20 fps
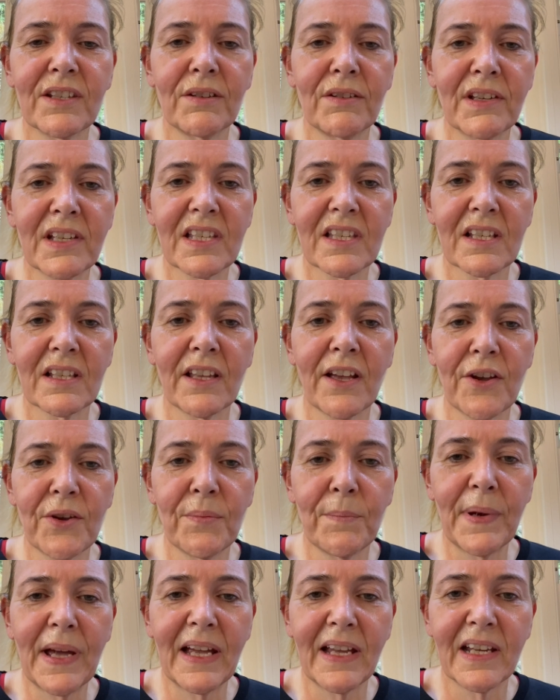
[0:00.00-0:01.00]
your
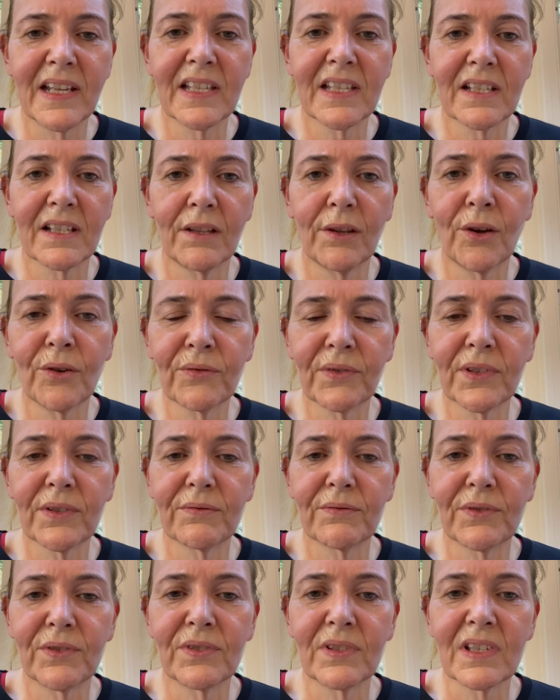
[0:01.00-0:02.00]
slow-paced longer
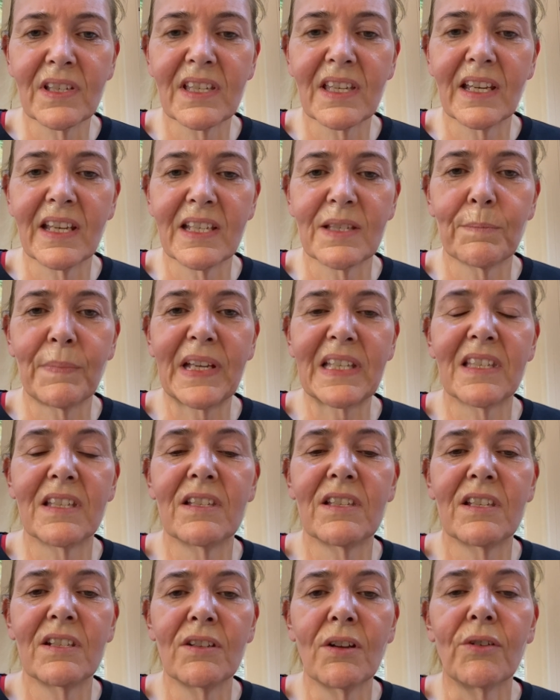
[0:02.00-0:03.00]
runs, it's better
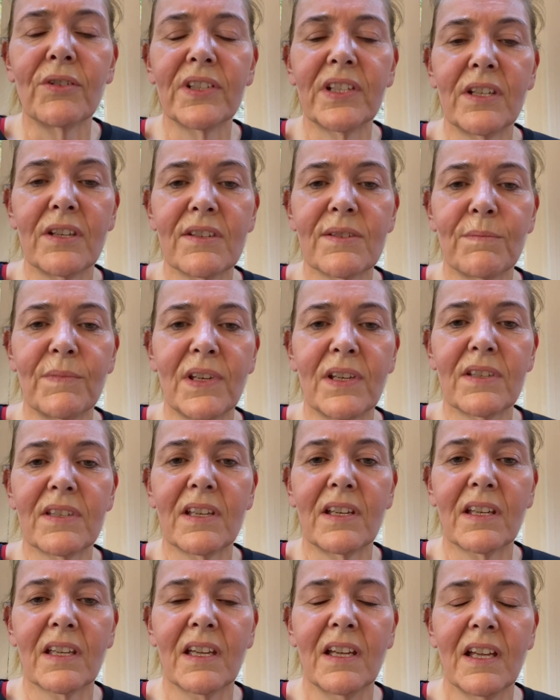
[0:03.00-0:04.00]
to not use
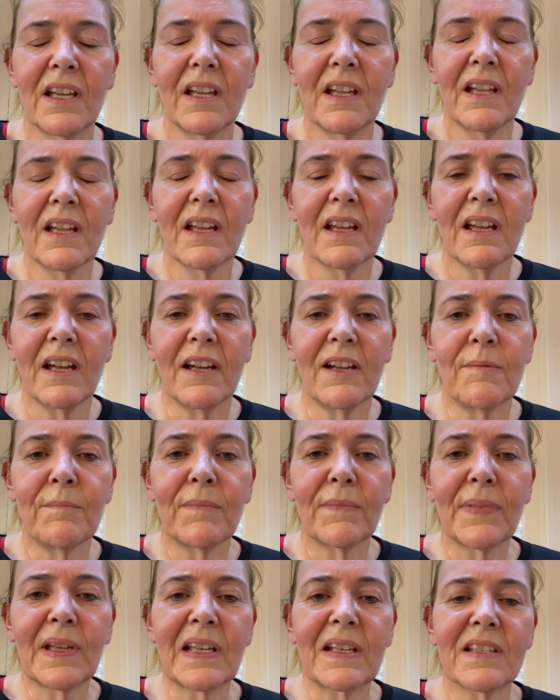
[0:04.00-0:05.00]
music,
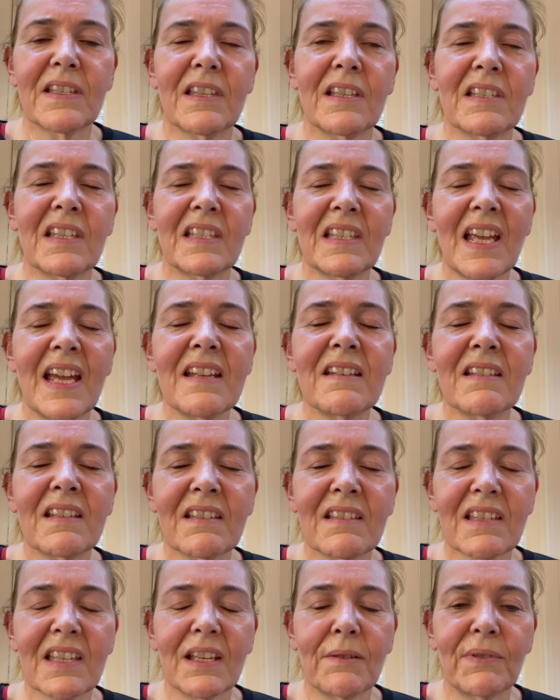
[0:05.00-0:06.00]
because there's a
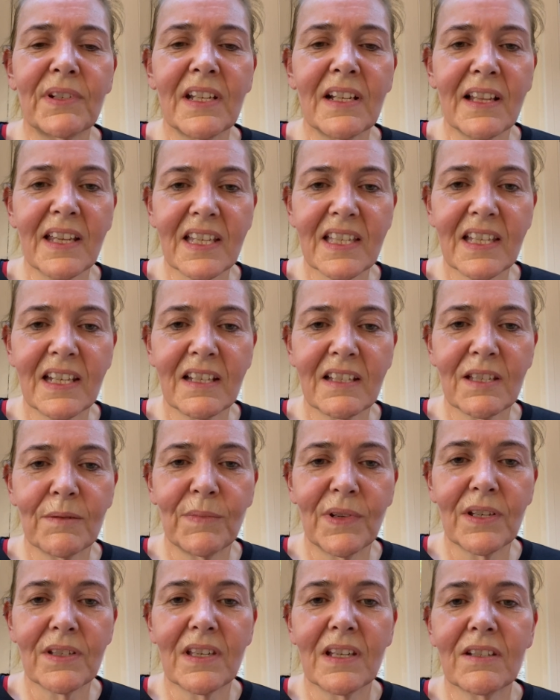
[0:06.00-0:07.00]
tendency when you're listening to
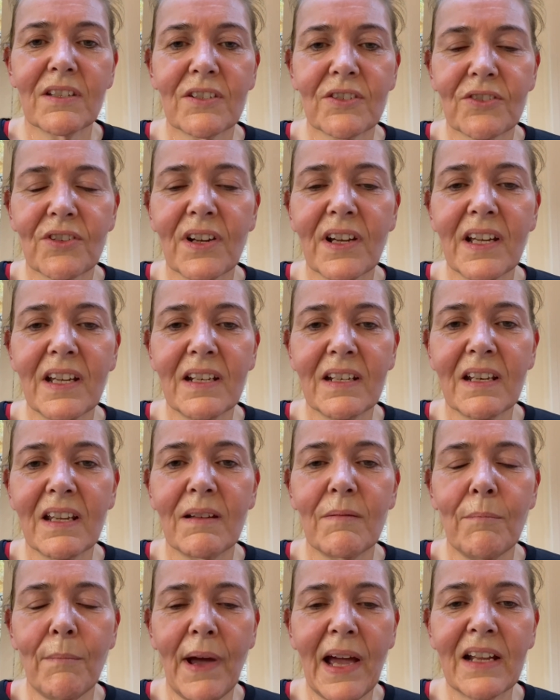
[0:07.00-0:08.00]
music to try and
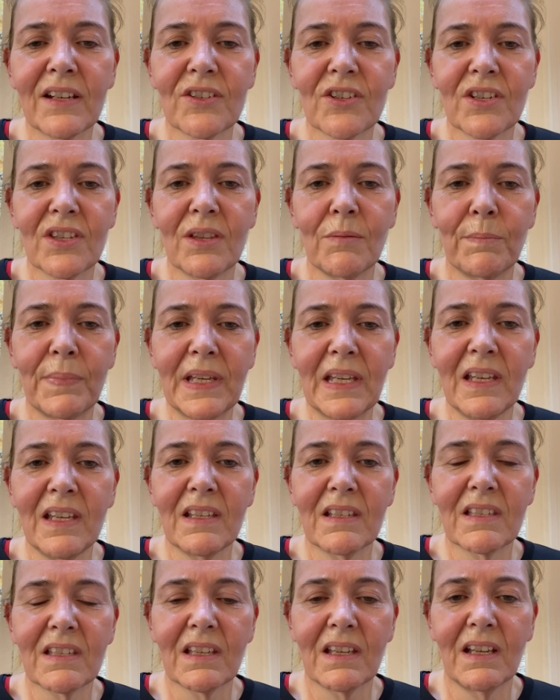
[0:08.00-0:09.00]
match the
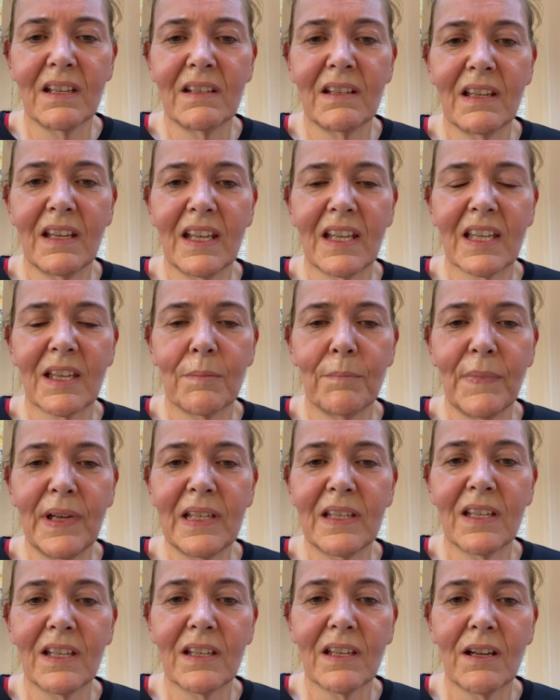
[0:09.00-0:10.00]
beat, and it can
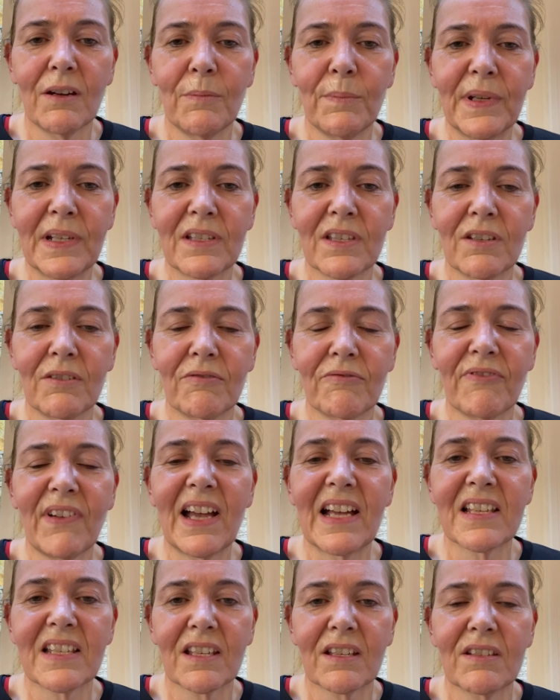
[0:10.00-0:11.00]
make you go a bit too
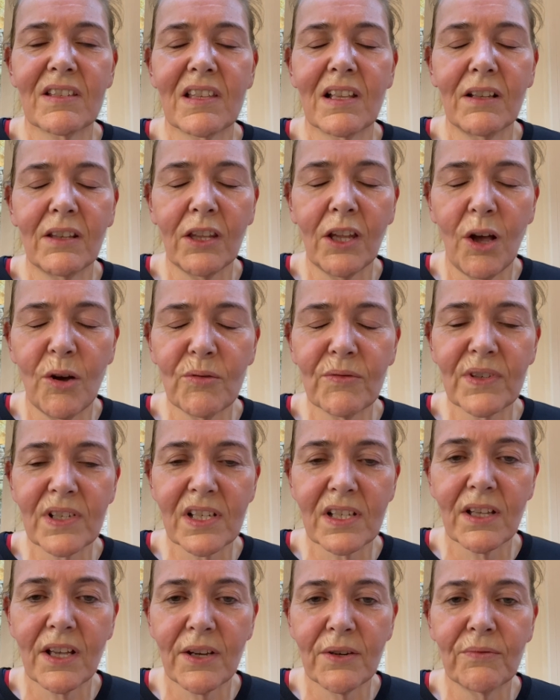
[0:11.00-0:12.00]
fast, because the long
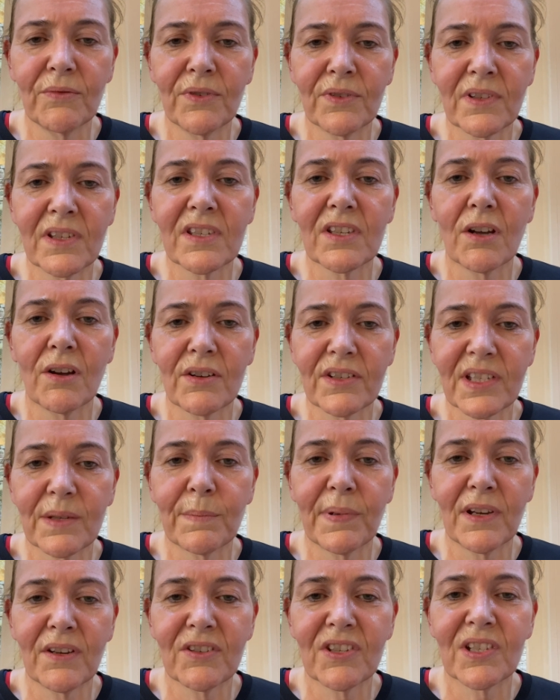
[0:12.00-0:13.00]
slow runs are
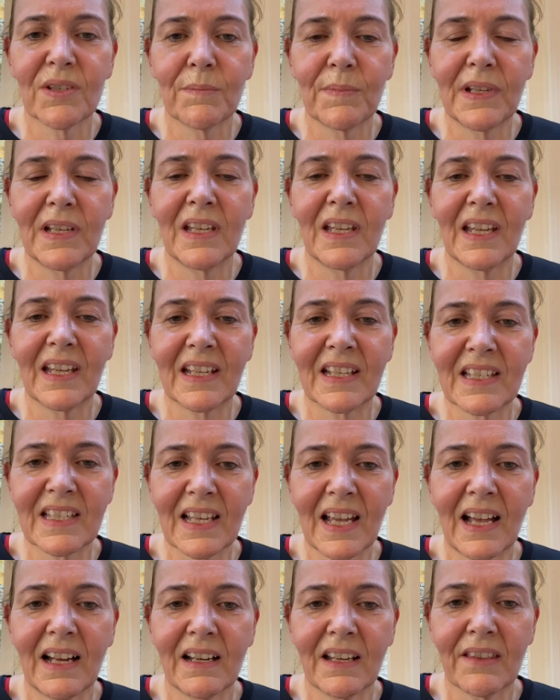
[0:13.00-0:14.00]
supposed to be
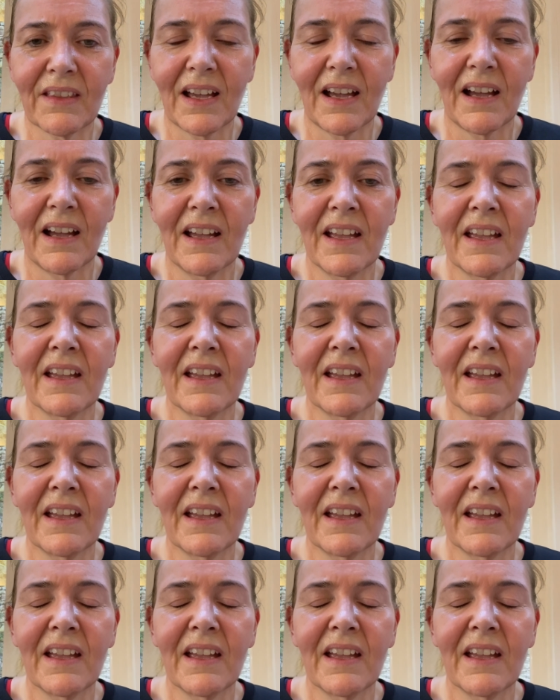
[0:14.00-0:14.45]
exactly that,